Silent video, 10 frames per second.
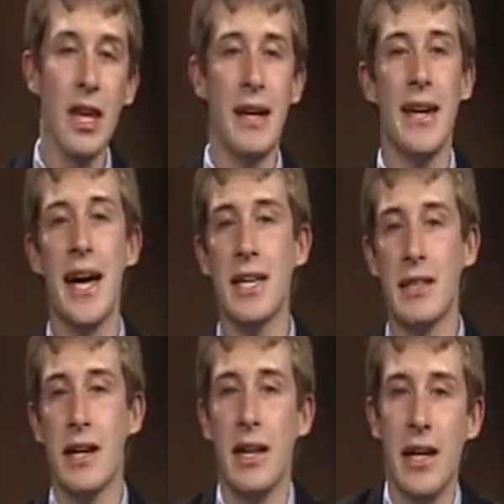
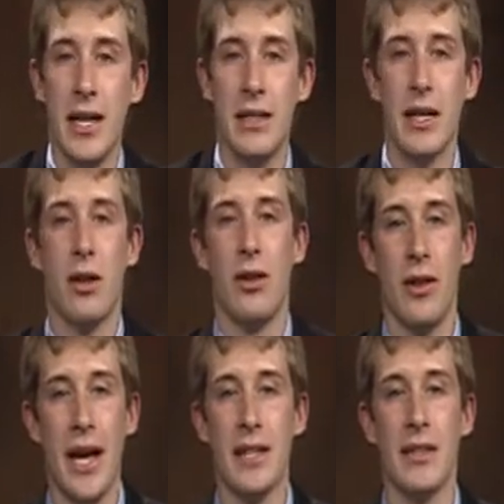Next is the
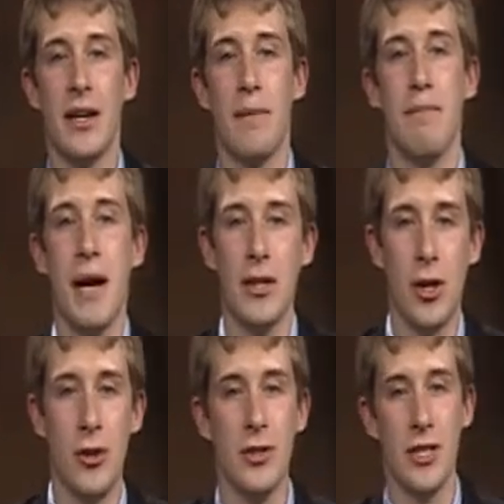classic
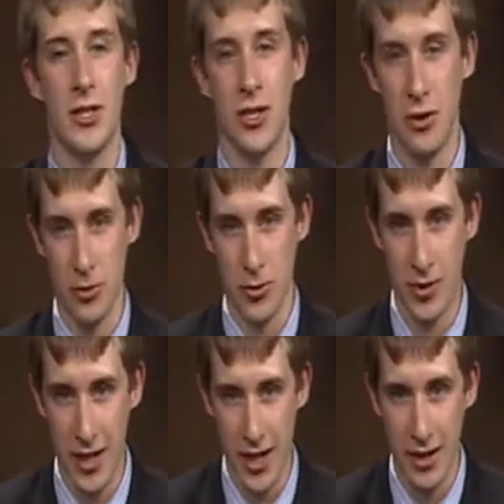Mentos and soda
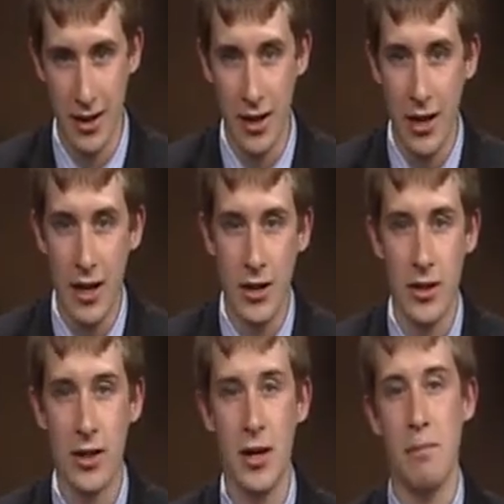routine.
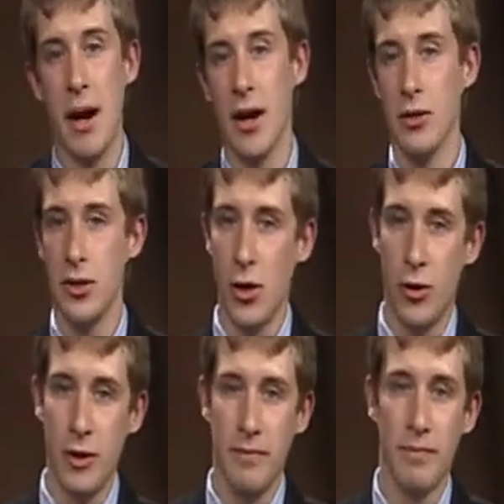Just get a bottle of soda,